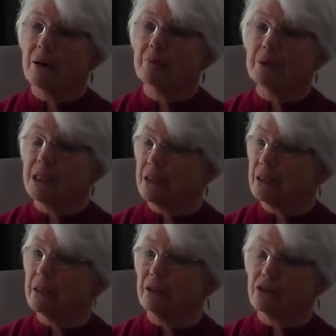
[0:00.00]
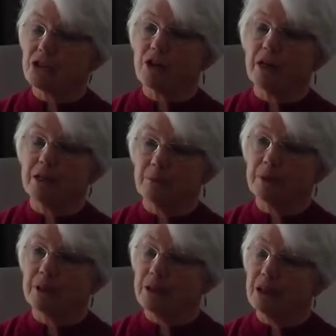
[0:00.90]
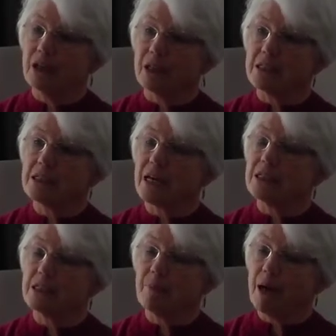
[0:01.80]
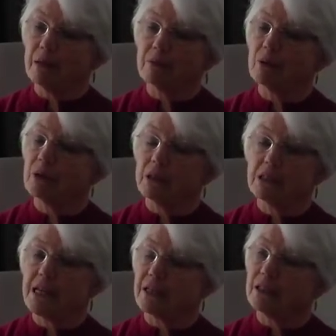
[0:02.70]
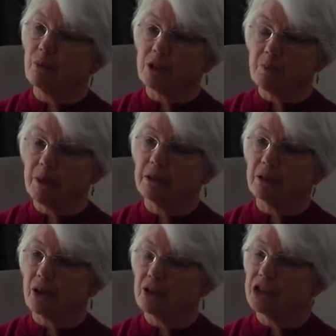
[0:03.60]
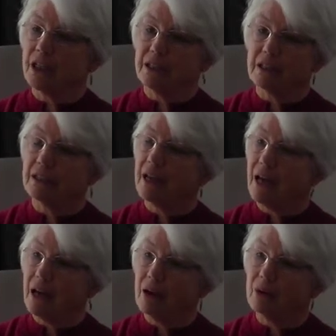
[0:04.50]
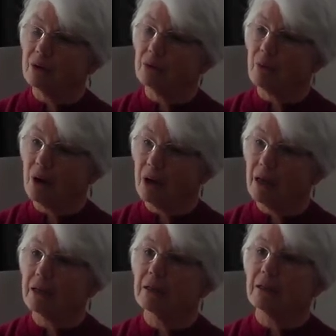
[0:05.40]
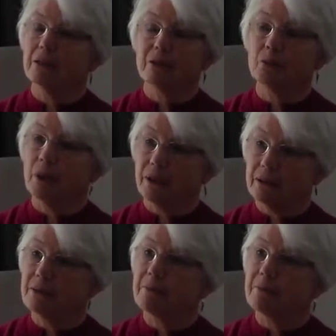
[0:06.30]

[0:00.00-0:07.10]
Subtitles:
particularly in Australia, but in the United States, about exactly what's being negotiated and how and why and when.